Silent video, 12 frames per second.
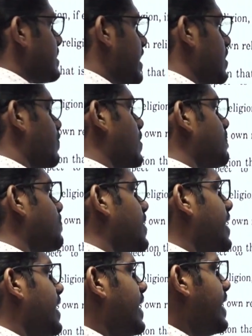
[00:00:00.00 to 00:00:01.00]
Second one,
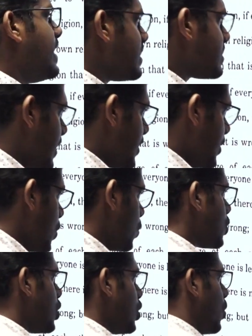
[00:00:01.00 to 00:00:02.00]
it is a
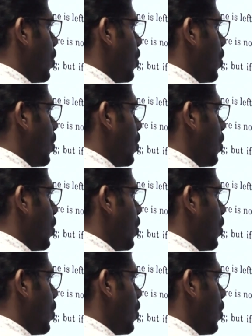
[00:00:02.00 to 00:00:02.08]
duty